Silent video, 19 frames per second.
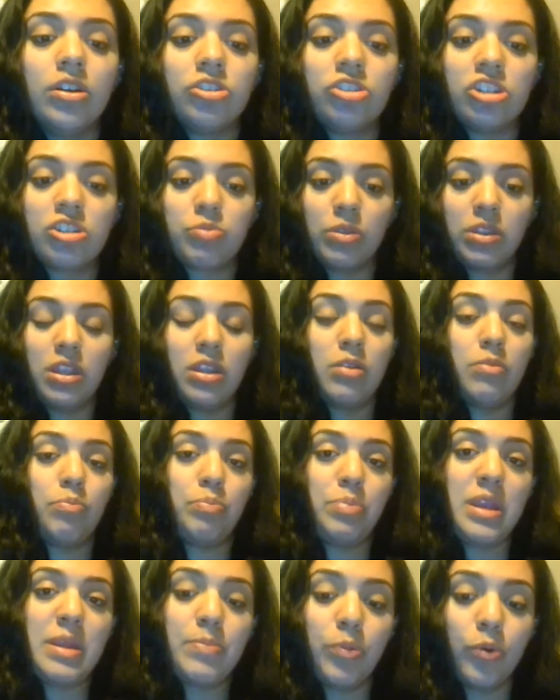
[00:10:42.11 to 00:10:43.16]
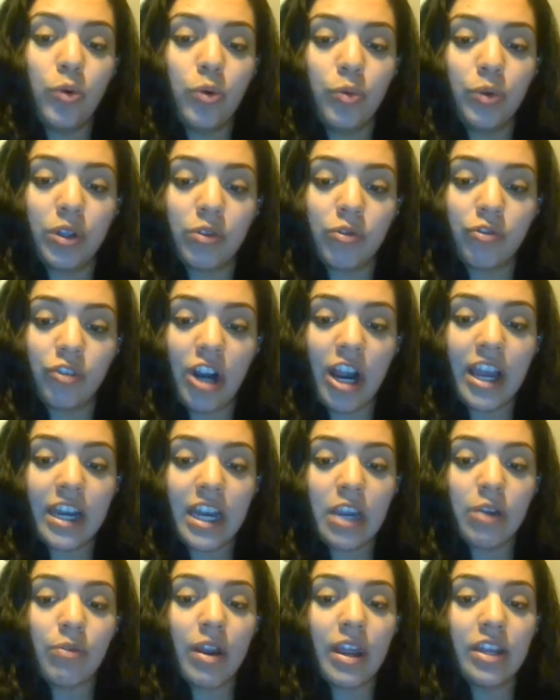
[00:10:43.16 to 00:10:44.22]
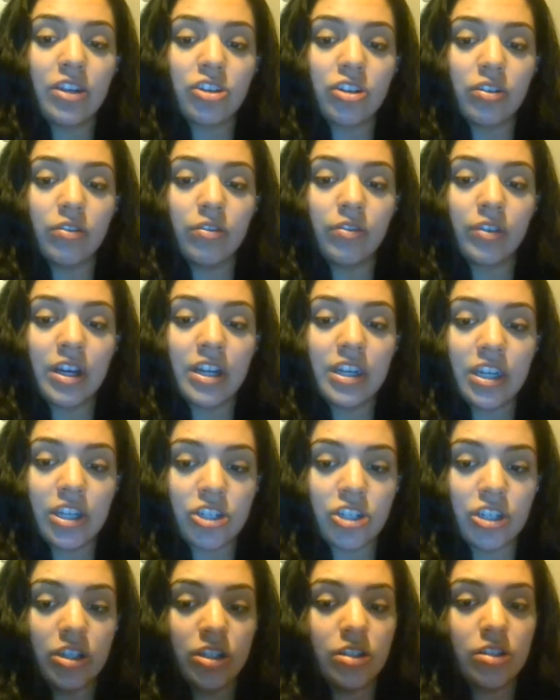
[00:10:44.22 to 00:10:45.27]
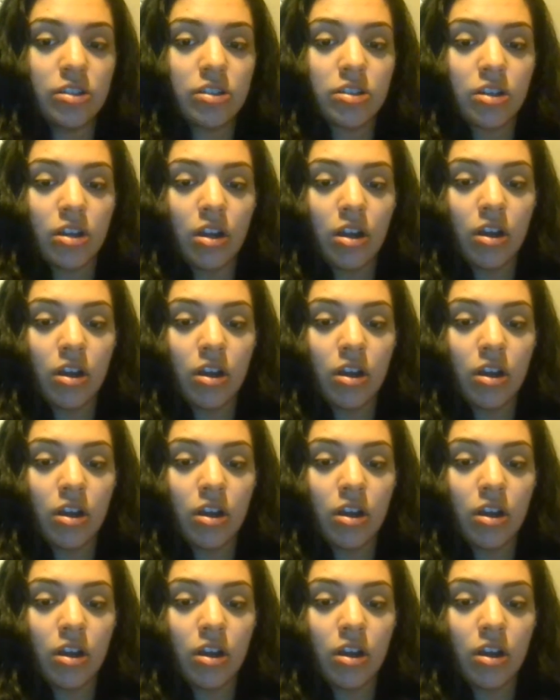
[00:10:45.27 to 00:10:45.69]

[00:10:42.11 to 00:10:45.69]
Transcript: just within people with a variety range of conditions